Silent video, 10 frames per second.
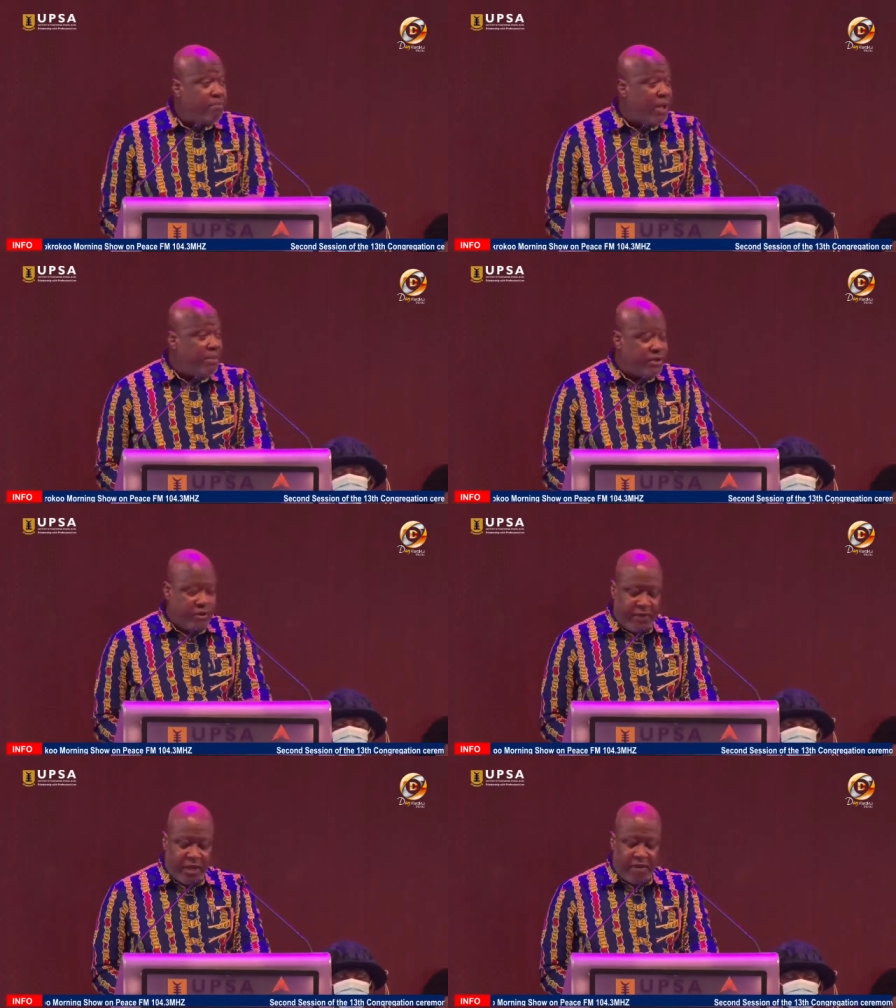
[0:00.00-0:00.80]

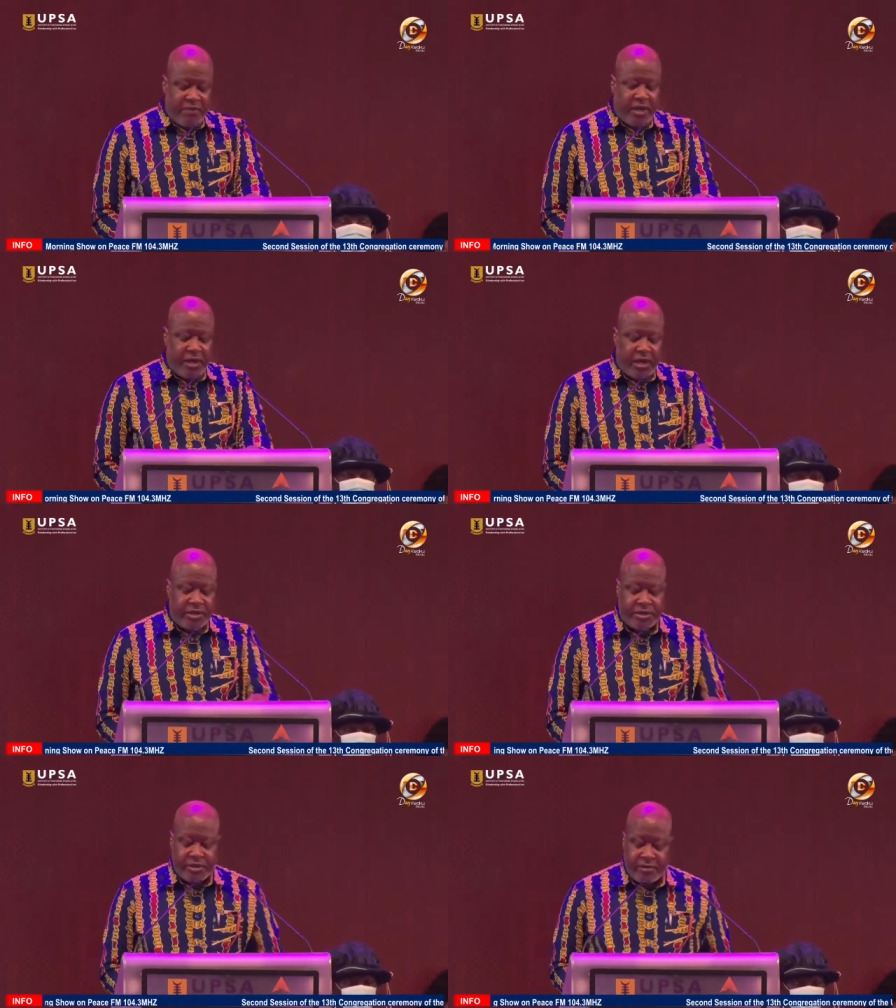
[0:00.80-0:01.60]
members of the Governing
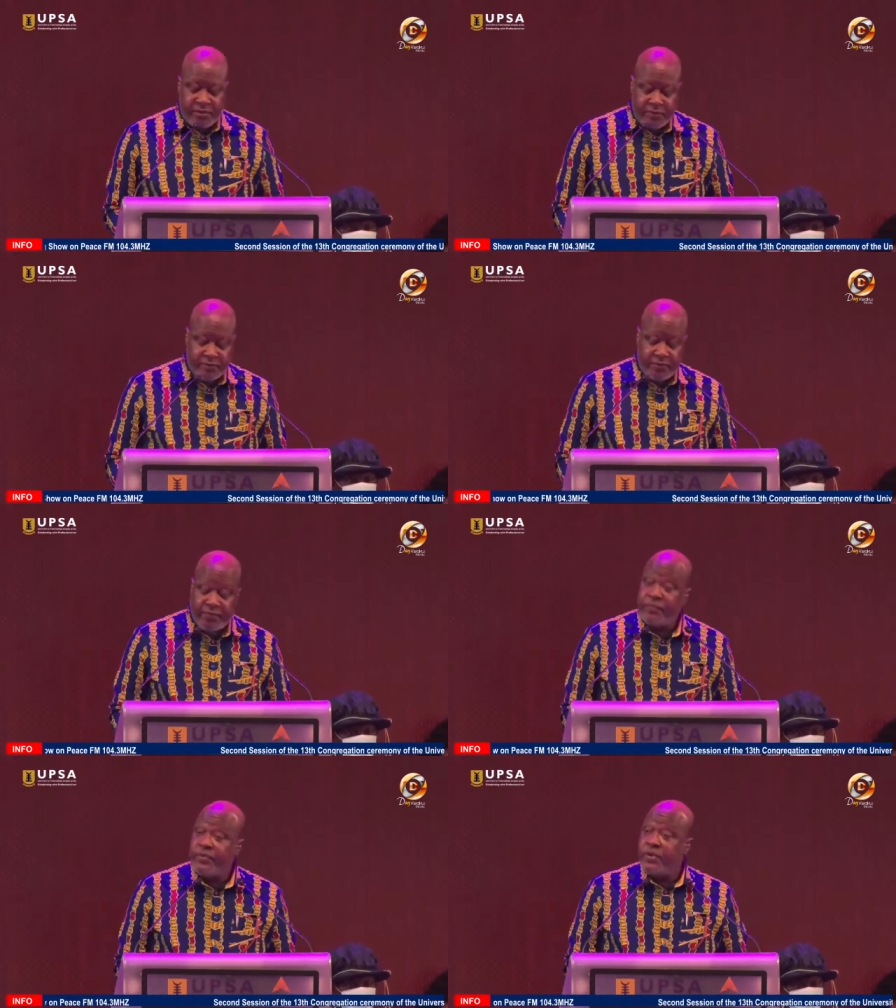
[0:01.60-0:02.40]
Council,
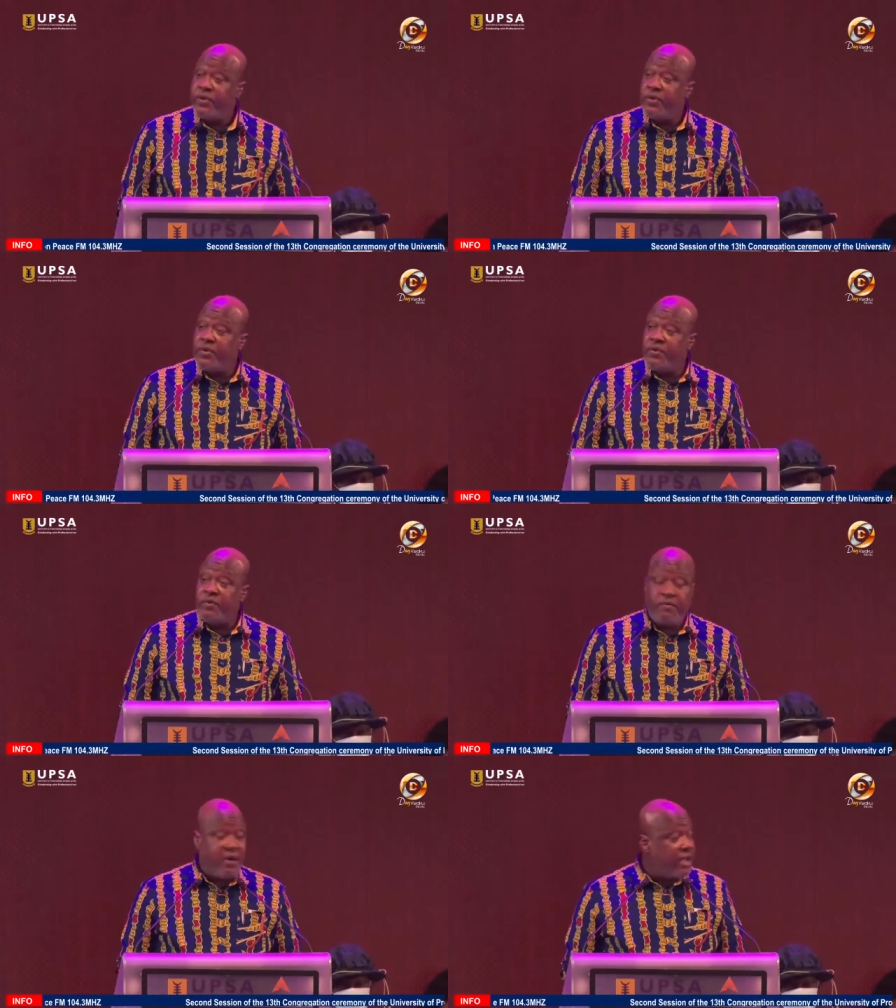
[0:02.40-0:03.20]

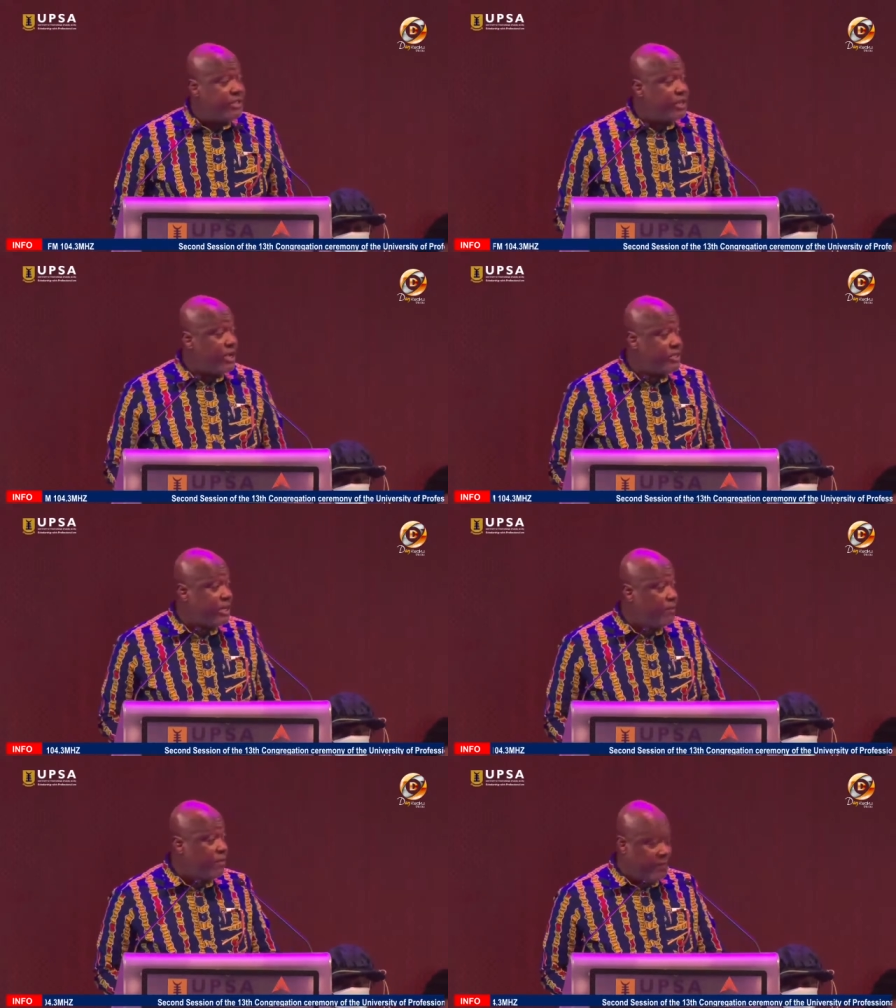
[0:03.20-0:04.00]
Vice
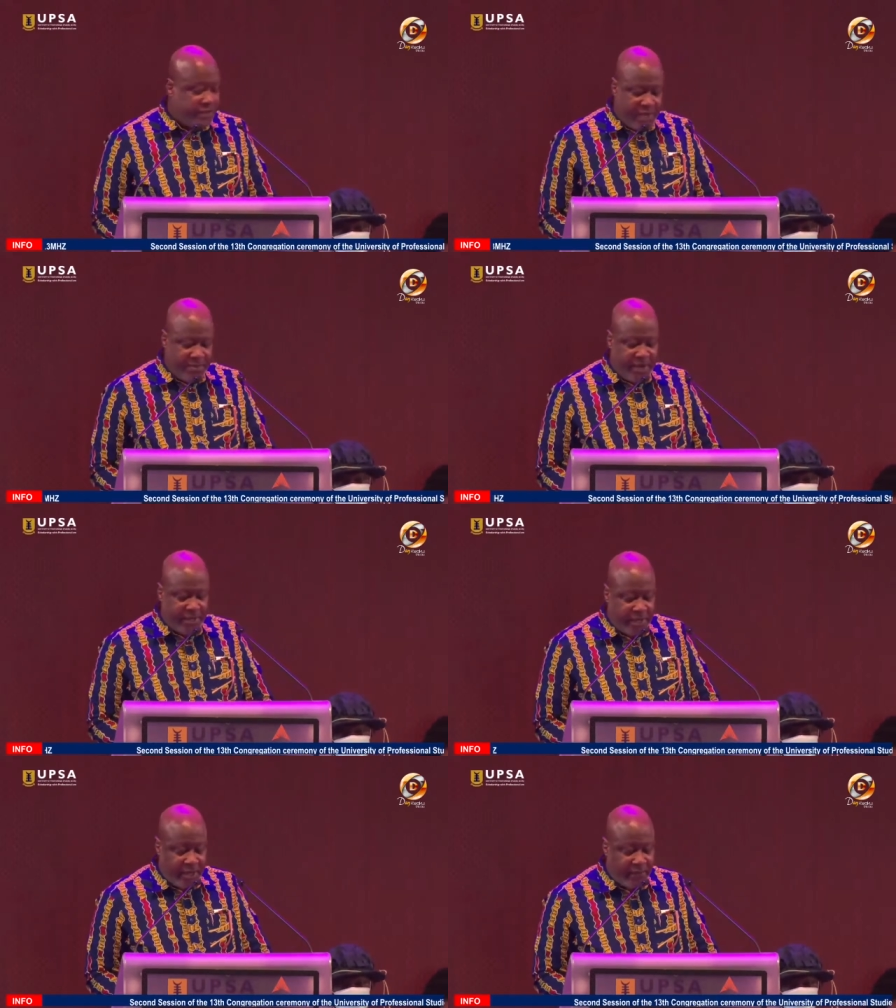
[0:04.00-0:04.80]
Chancellor Professor
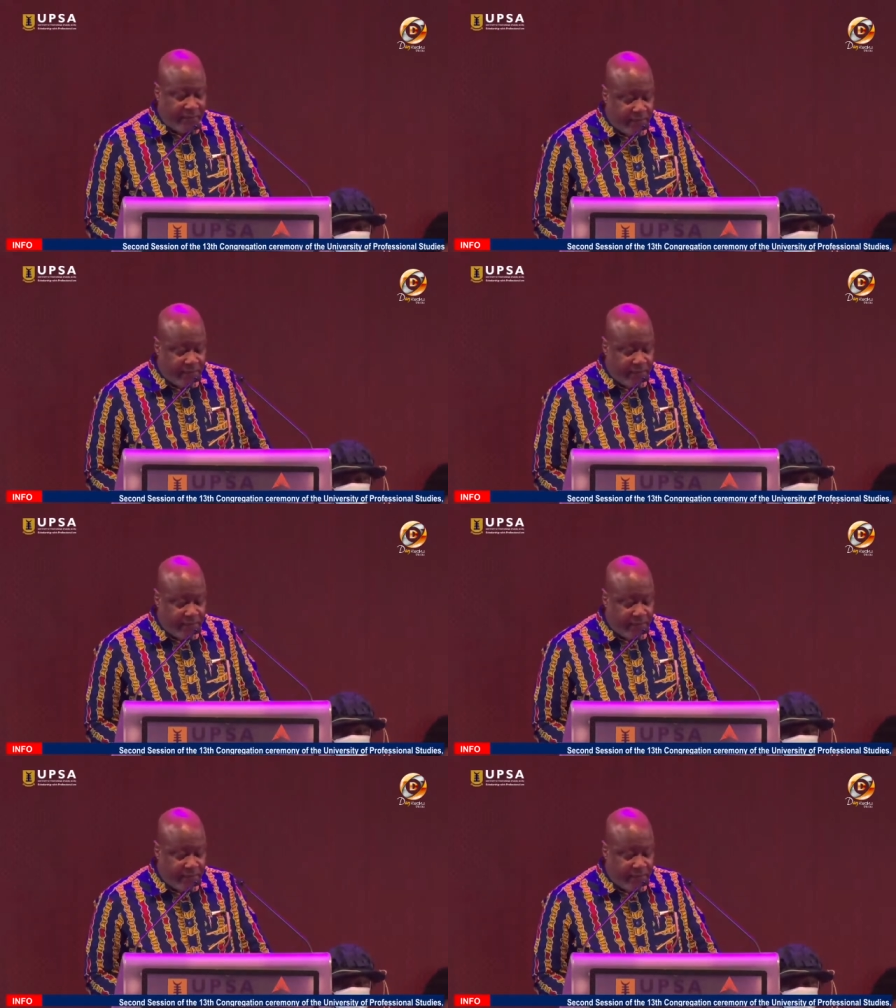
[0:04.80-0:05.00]
Amartey,